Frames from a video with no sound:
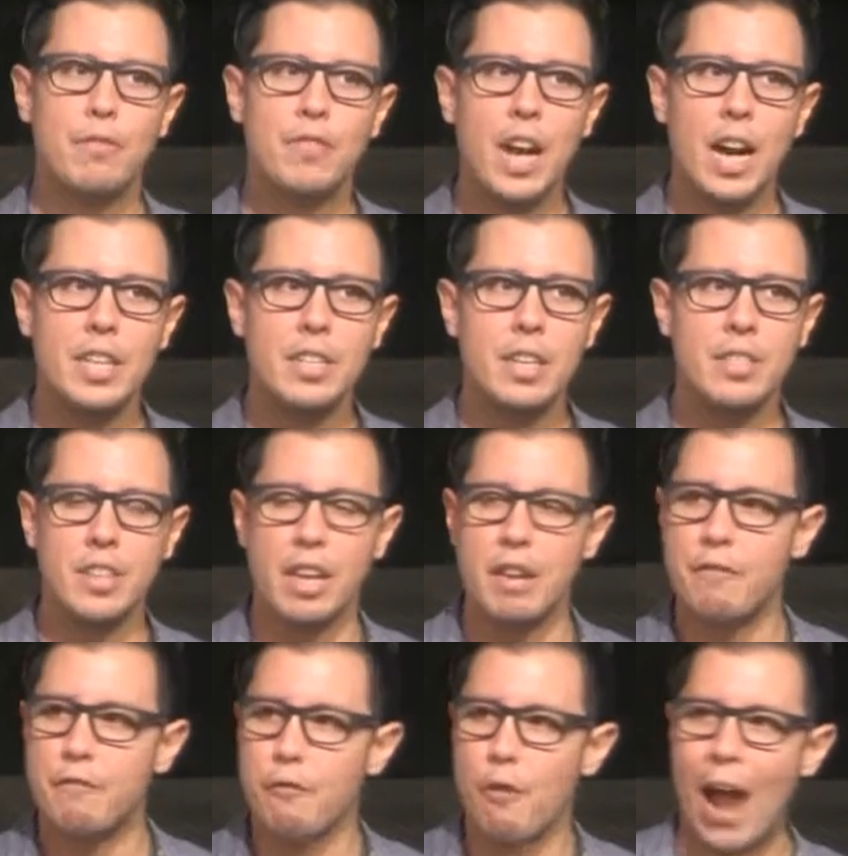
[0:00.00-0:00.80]
God does
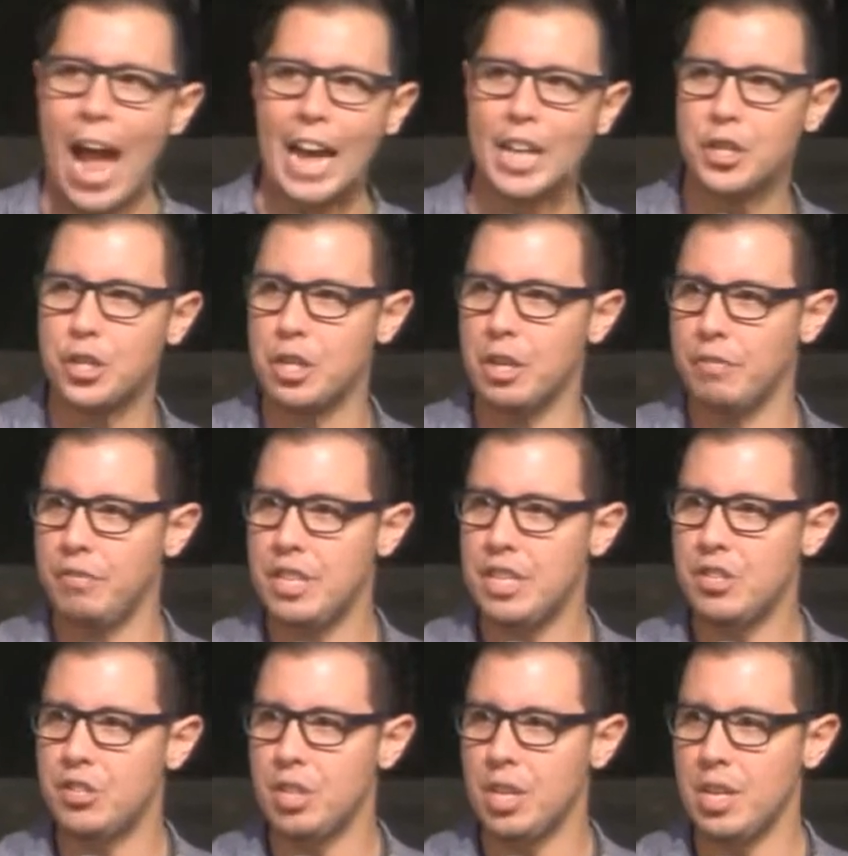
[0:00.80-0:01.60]
a fraction of
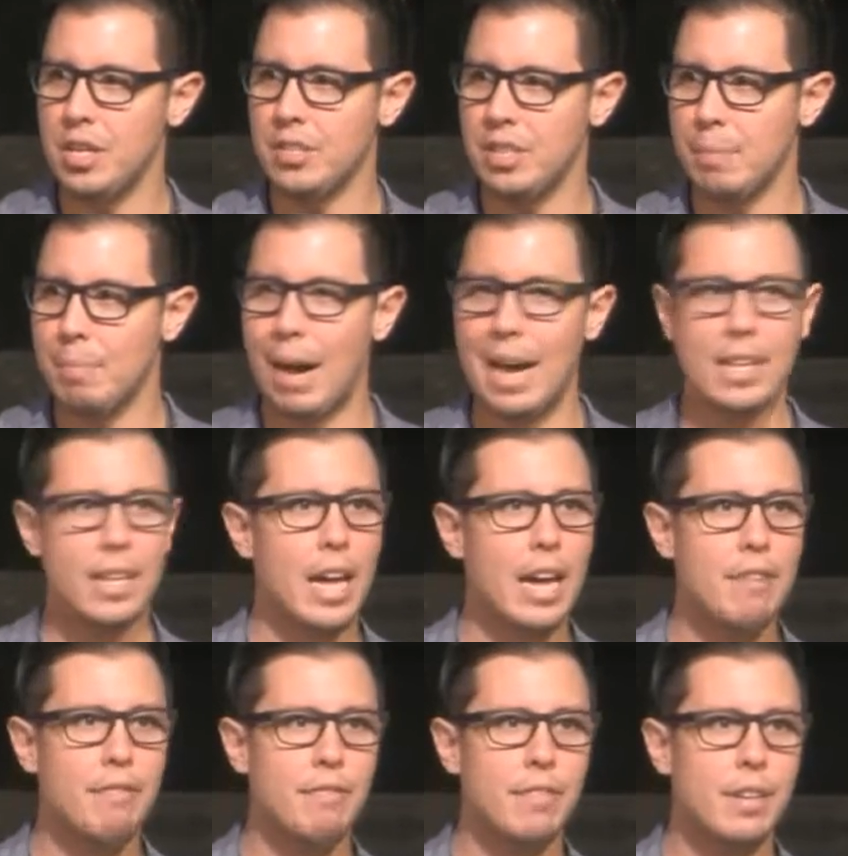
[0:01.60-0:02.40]
these things in my
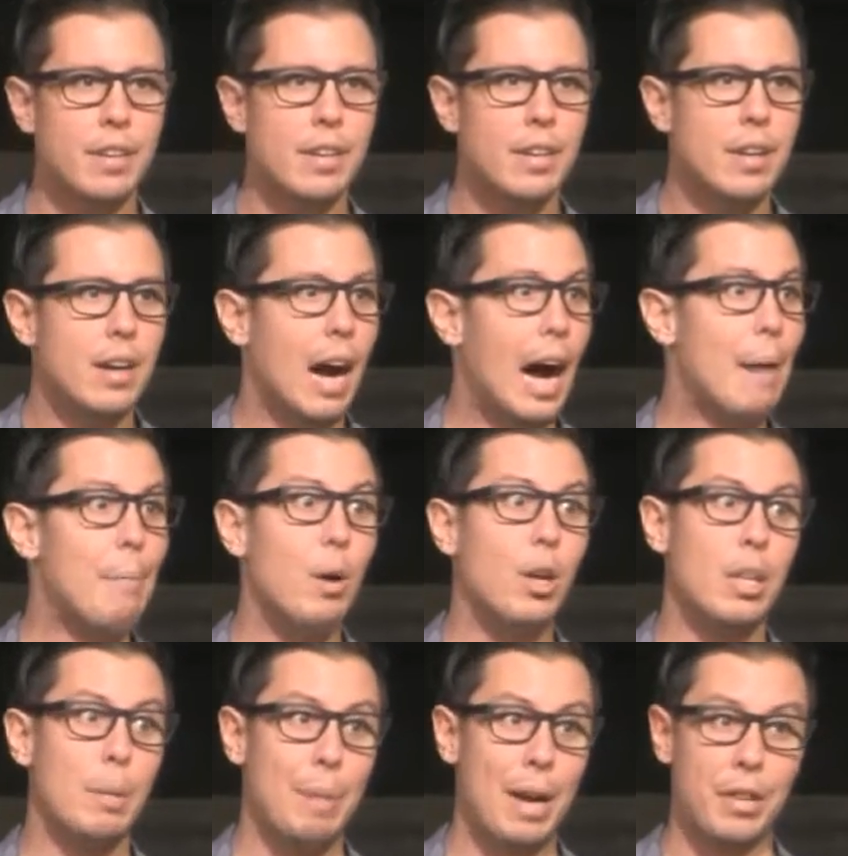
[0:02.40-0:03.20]
life, I'm
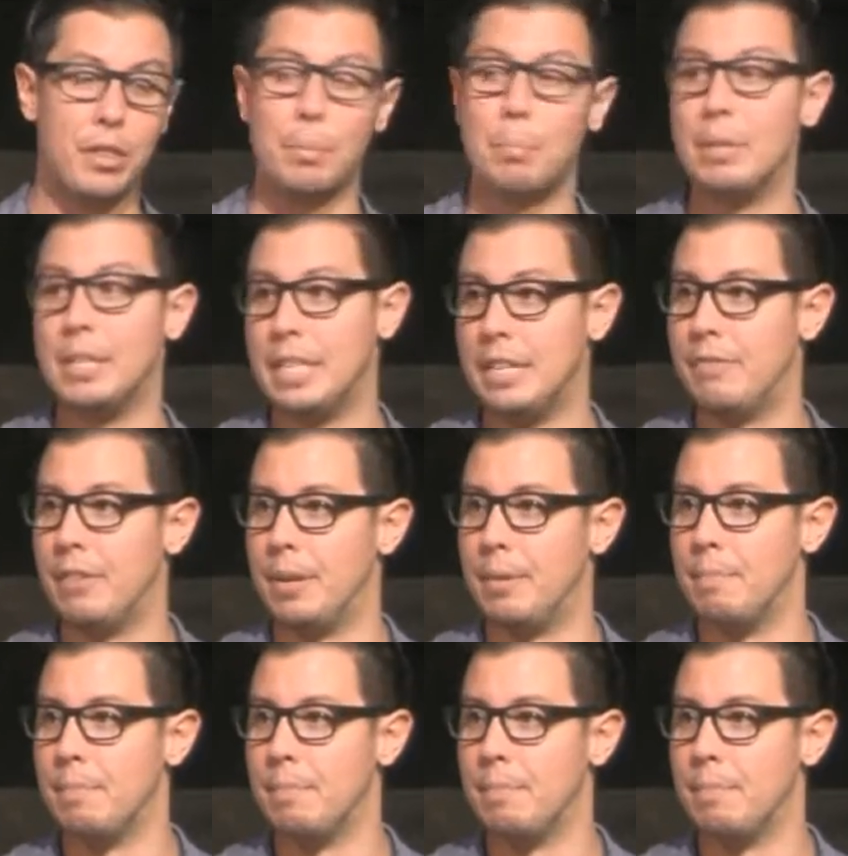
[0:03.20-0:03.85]
all about the believing.